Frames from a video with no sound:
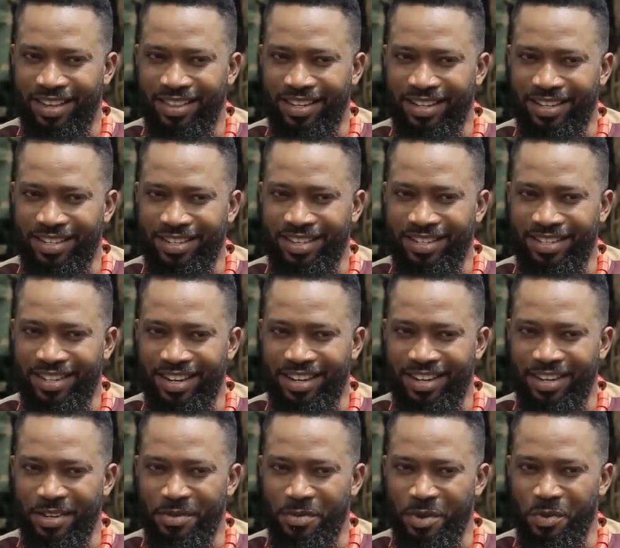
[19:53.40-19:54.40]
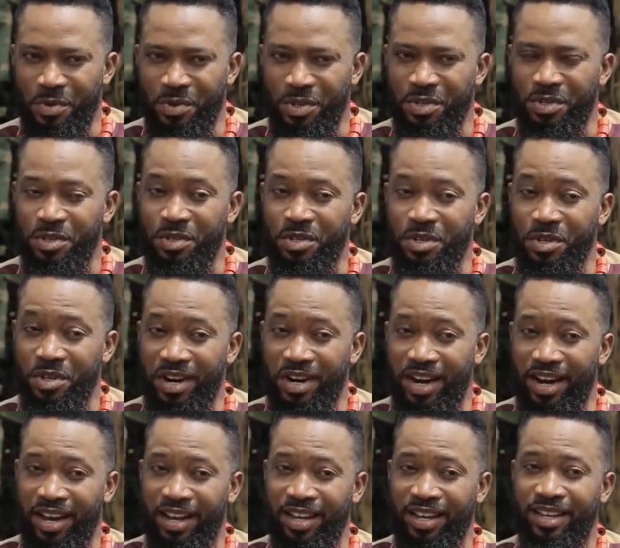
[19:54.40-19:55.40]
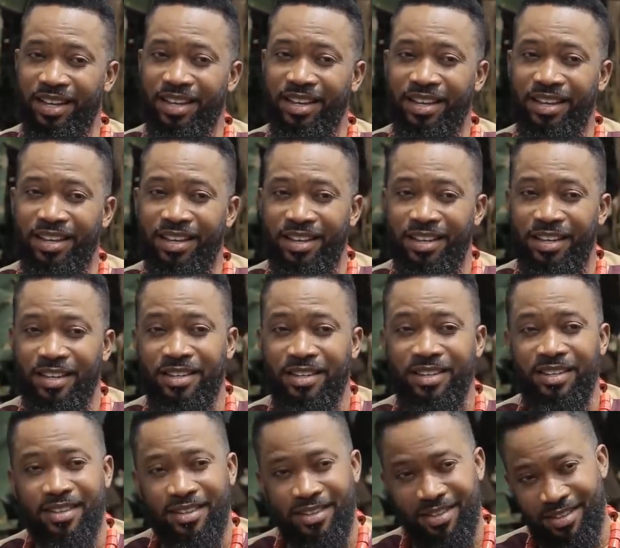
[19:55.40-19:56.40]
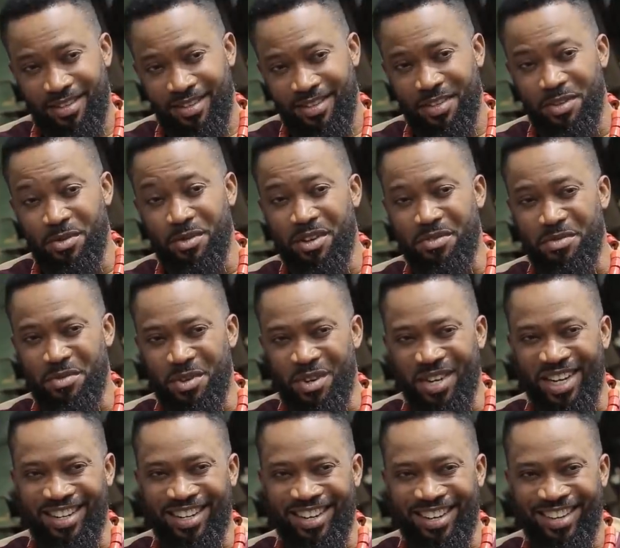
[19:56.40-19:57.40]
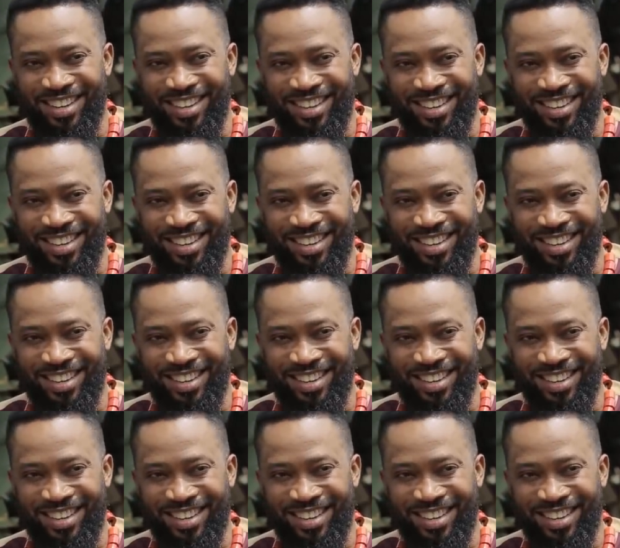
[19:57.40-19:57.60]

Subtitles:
and that is exactly what we should try to avoid.